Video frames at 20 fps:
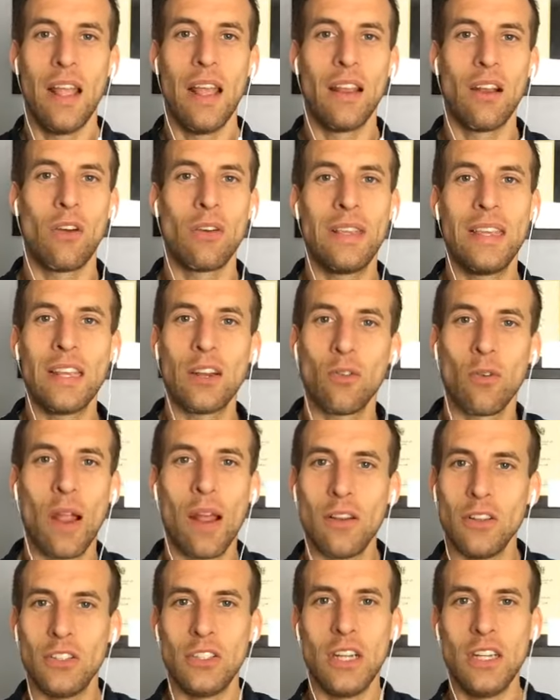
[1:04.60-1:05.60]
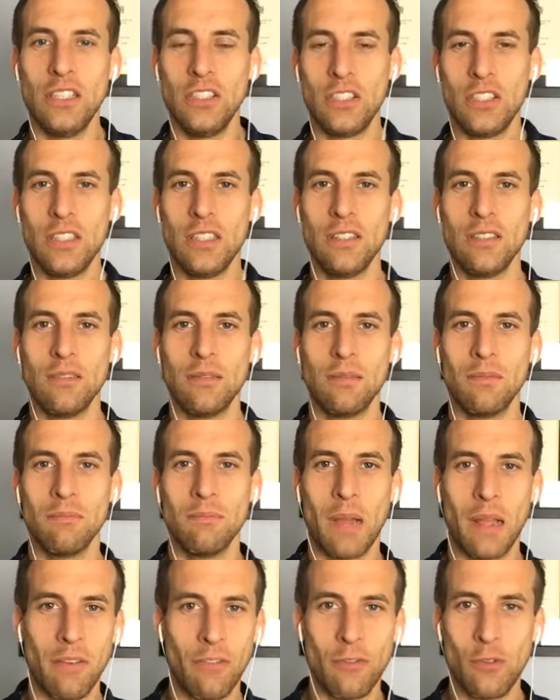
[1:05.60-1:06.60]
and I'll get around to changing
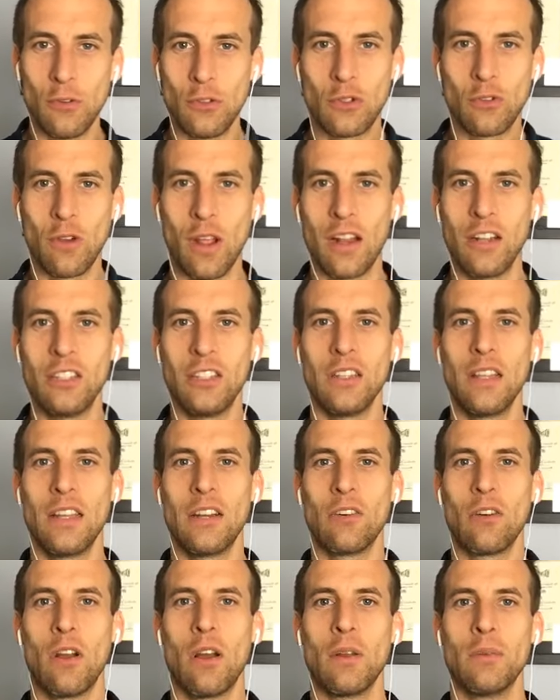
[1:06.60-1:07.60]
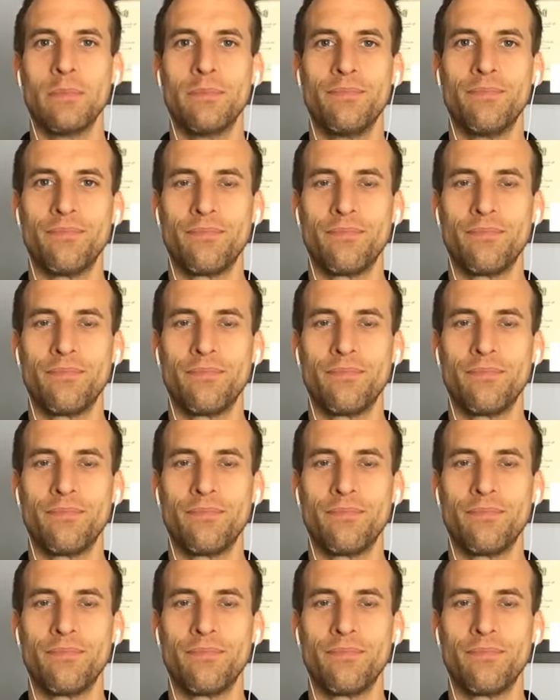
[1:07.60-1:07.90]
my food strategy later on.